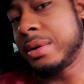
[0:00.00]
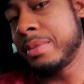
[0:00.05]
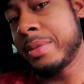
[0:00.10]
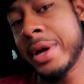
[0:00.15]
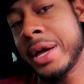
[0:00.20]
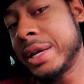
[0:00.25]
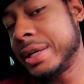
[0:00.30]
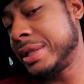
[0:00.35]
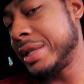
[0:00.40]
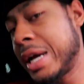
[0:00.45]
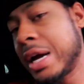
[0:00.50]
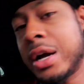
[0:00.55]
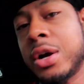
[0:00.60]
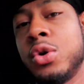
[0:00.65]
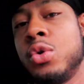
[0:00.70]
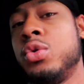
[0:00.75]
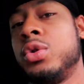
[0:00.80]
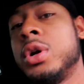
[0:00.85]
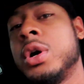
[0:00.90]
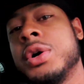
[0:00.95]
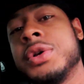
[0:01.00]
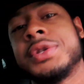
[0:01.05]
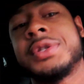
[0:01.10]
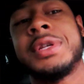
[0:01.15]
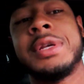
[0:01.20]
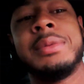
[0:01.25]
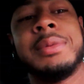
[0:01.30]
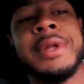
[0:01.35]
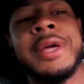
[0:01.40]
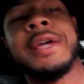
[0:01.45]
Man, it's not cool to go to
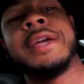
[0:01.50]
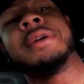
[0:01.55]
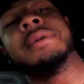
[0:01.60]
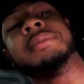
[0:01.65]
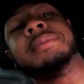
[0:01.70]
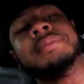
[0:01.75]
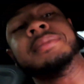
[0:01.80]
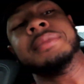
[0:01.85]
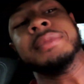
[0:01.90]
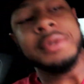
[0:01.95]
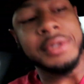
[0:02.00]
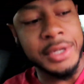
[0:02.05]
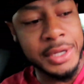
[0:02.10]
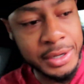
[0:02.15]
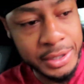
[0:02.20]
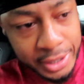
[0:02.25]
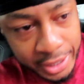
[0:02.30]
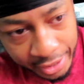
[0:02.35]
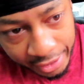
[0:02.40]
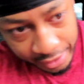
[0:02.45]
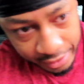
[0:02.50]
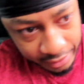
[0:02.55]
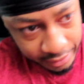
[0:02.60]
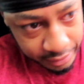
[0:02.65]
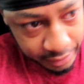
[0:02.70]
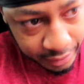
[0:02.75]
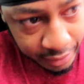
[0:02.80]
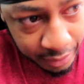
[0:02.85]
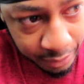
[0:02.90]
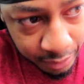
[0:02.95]
sleep late. It ain't.
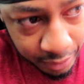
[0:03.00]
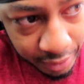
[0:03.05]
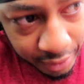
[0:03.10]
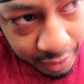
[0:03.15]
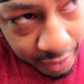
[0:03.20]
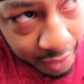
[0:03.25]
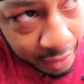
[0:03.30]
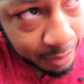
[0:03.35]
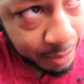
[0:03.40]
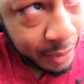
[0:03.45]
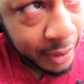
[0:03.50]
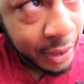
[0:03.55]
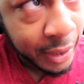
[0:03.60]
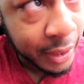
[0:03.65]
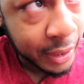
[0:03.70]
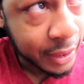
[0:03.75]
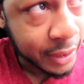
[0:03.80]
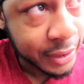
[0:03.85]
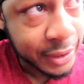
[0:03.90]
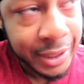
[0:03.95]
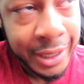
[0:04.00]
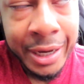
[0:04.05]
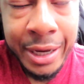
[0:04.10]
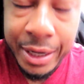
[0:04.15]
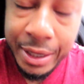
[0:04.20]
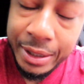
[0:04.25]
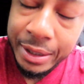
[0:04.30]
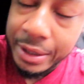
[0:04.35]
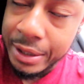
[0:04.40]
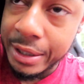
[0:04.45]
It really ain't, man. Cause
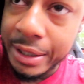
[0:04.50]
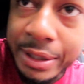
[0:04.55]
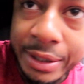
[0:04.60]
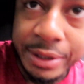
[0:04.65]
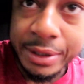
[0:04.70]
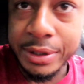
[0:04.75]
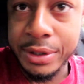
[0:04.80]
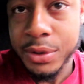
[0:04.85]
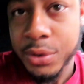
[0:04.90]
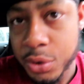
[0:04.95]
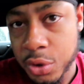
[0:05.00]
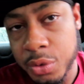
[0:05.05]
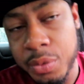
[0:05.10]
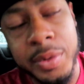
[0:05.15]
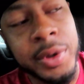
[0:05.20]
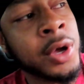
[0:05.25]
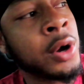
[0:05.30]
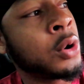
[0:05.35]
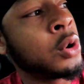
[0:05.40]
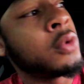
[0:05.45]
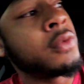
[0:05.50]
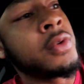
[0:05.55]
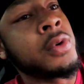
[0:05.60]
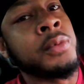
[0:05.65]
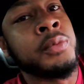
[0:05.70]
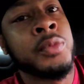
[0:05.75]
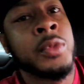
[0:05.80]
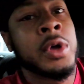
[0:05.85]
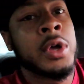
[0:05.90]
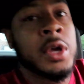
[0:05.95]
golly, it screwed me over.